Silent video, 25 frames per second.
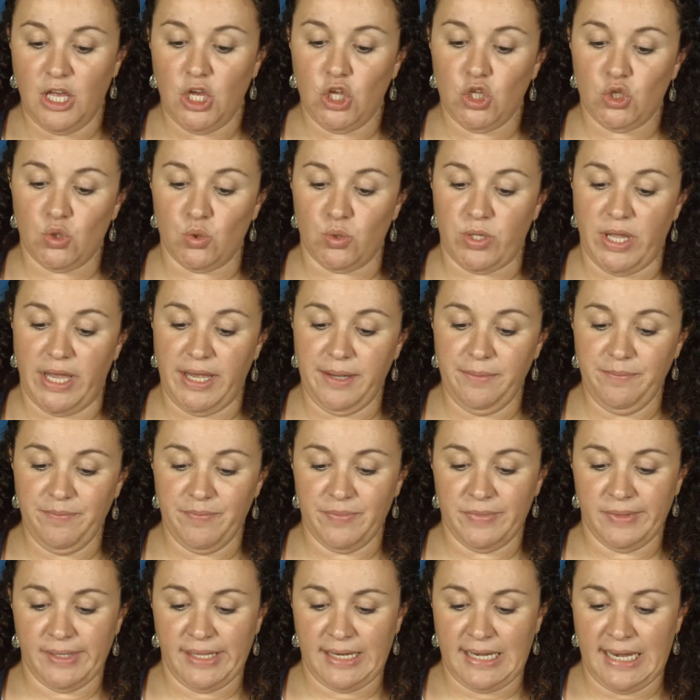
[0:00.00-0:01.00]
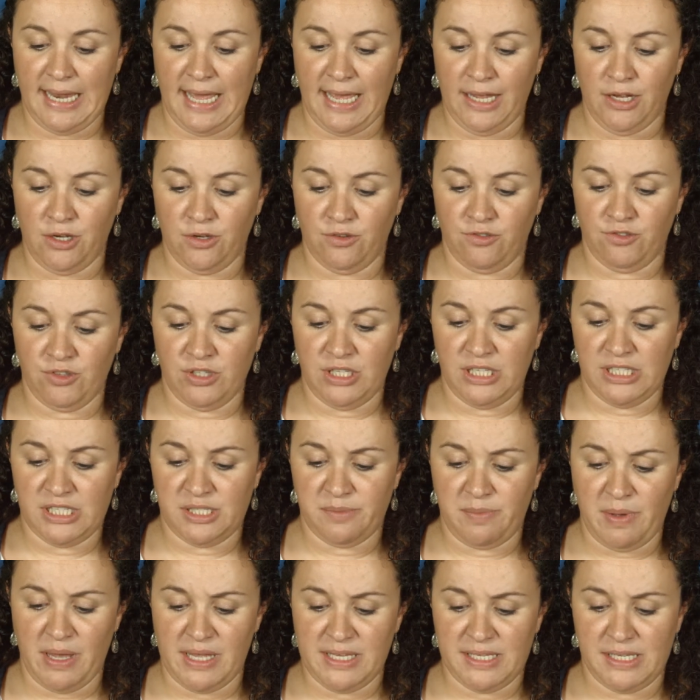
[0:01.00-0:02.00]
Today, the lack of
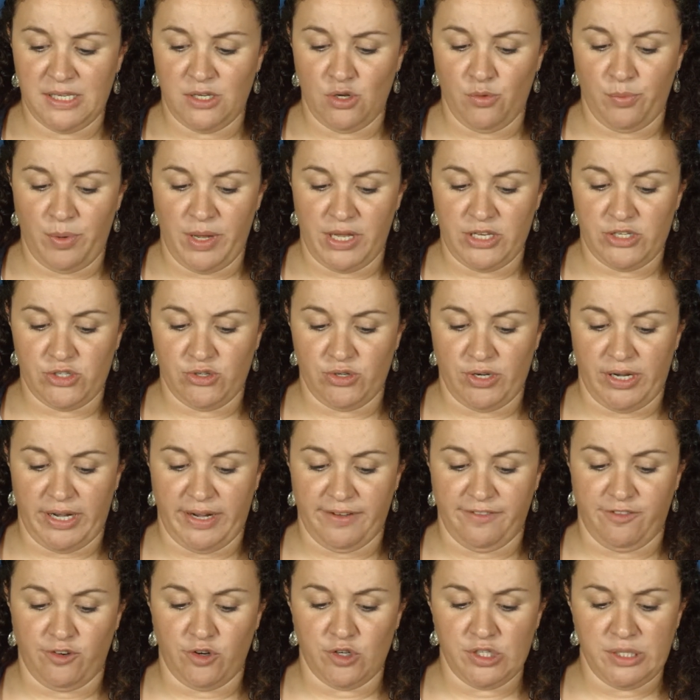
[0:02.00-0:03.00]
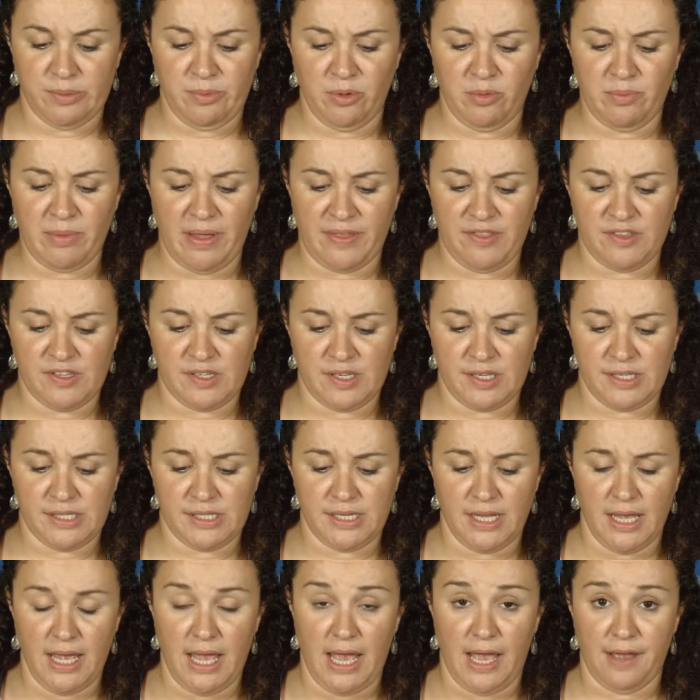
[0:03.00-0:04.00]
needs-based innovation and affordable medicines
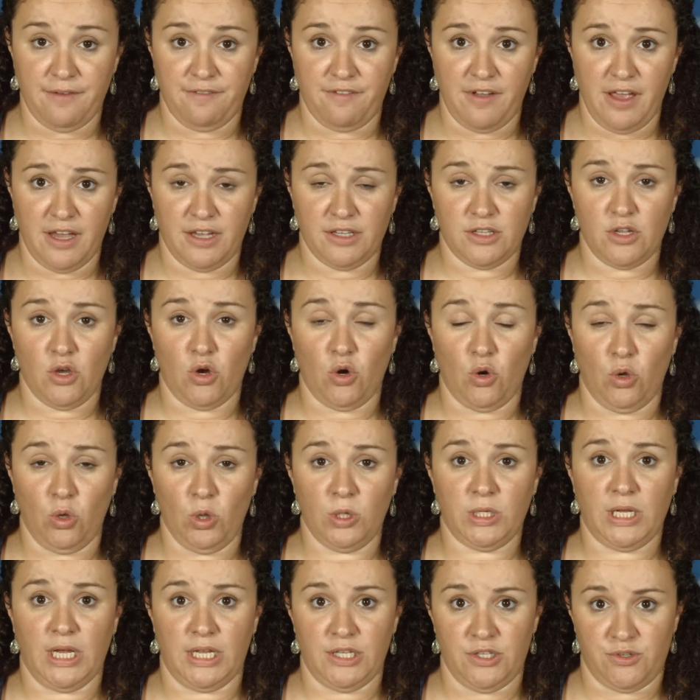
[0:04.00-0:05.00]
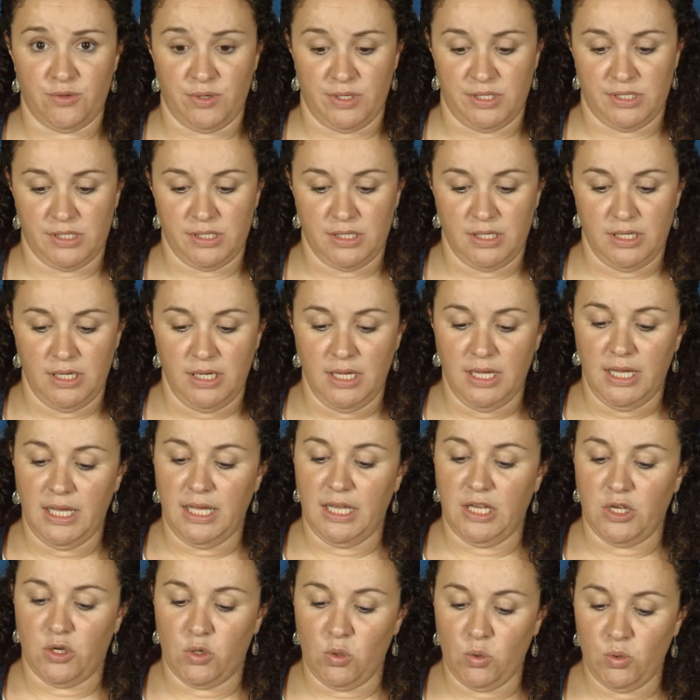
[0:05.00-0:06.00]
affect all countries,
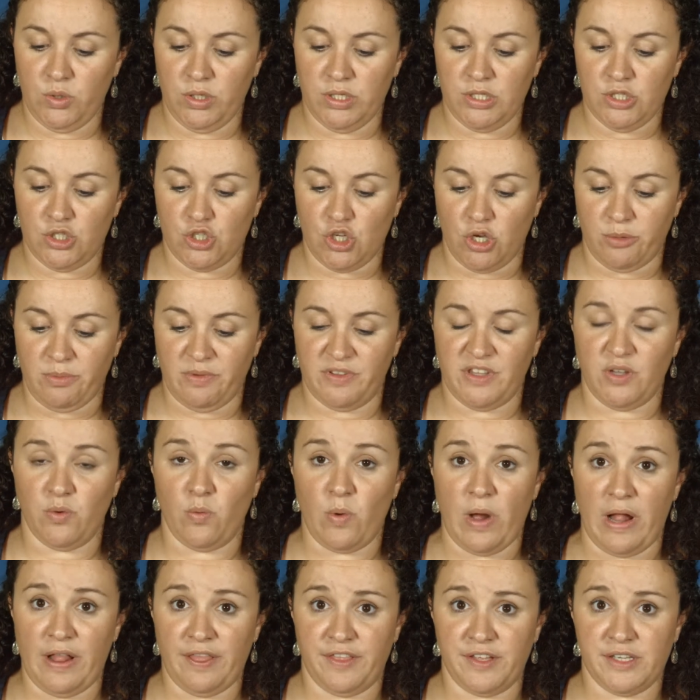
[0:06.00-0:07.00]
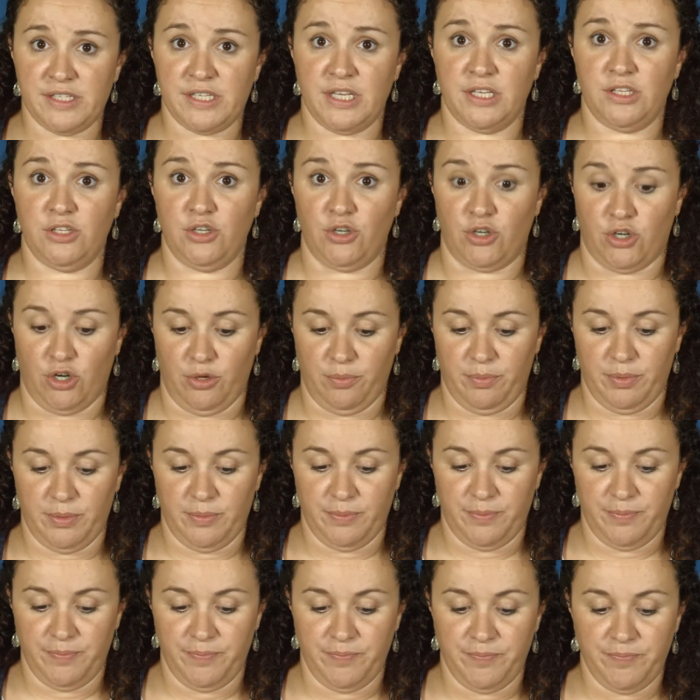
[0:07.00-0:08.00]
including some of the wealthiest in Europe.
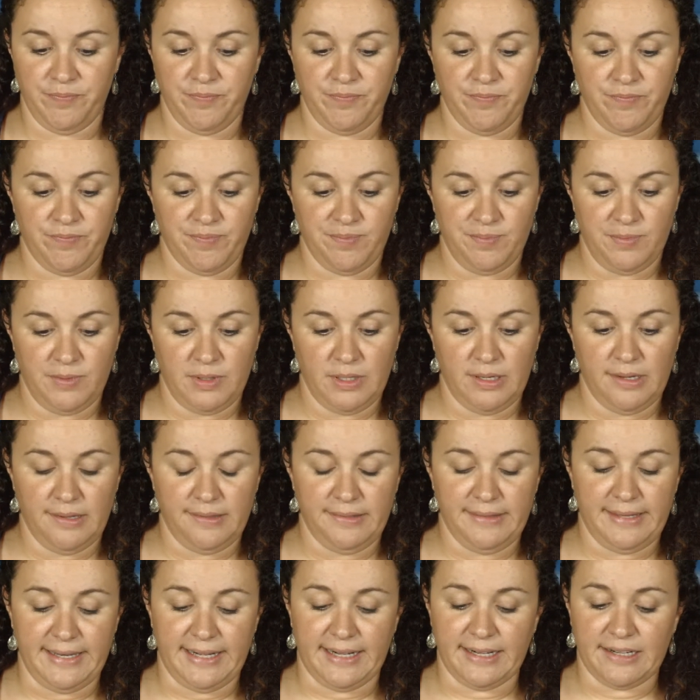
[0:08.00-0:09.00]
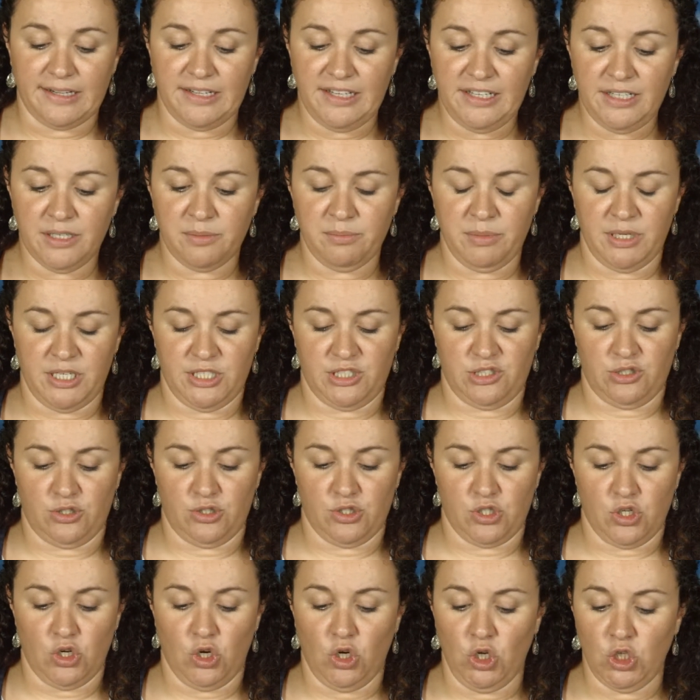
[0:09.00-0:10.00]
There are clear
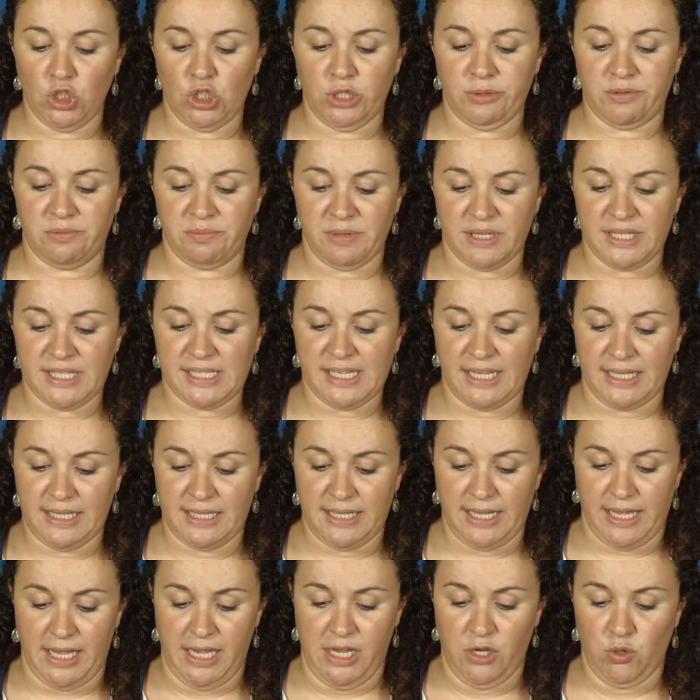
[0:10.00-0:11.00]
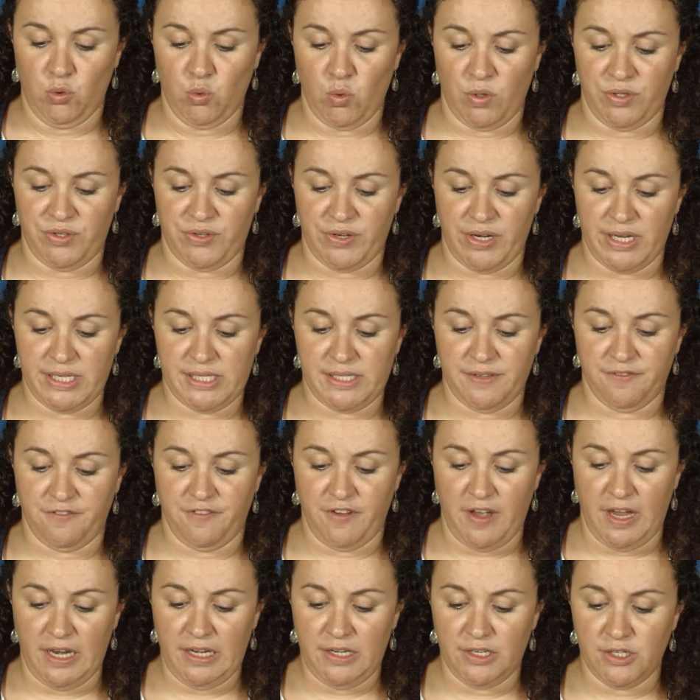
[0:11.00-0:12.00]
measures all governments can take to address the
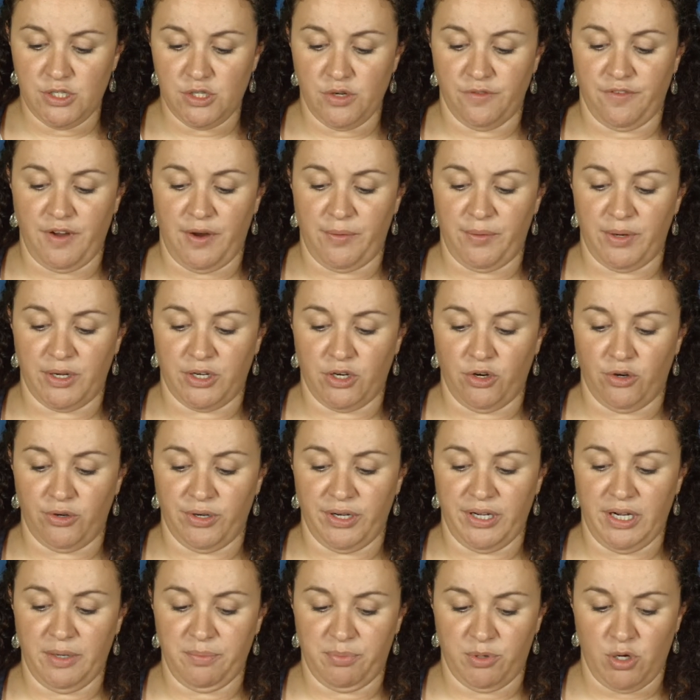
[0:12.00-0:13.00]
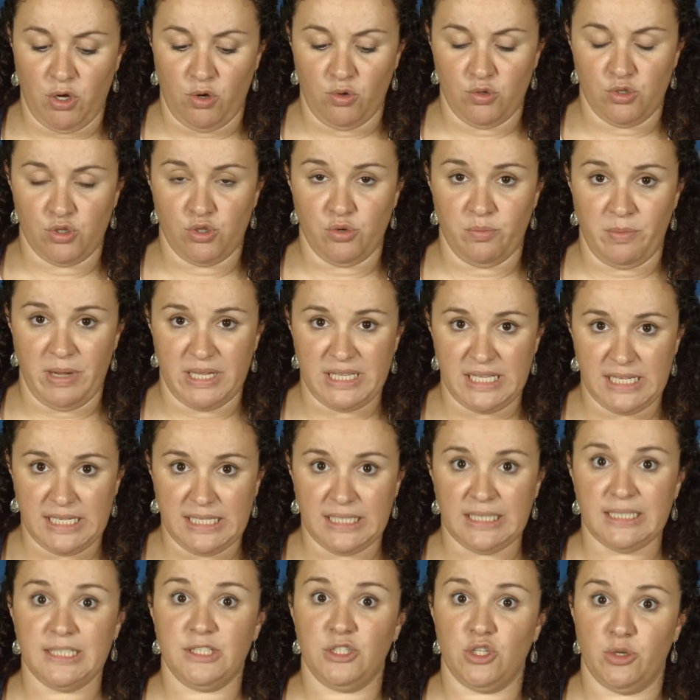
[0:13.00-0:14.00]
failures of our current approach to
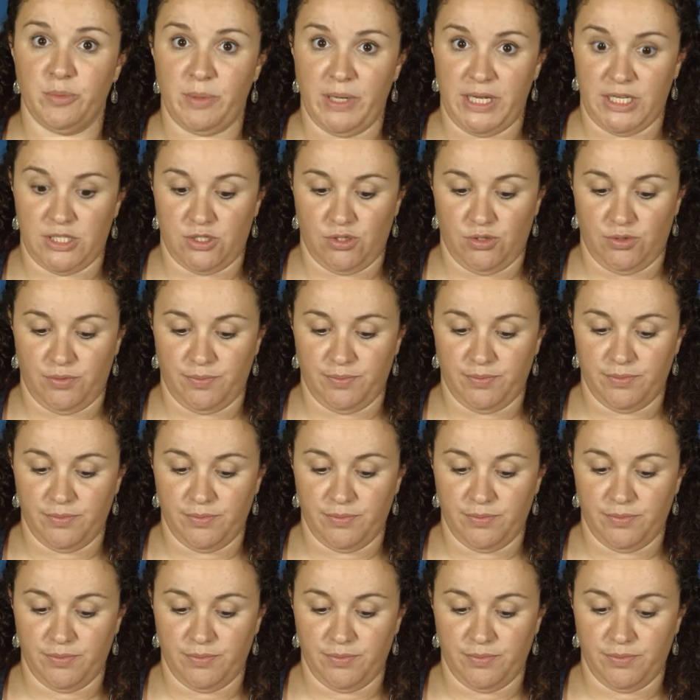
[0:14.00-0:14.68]
medical innovation.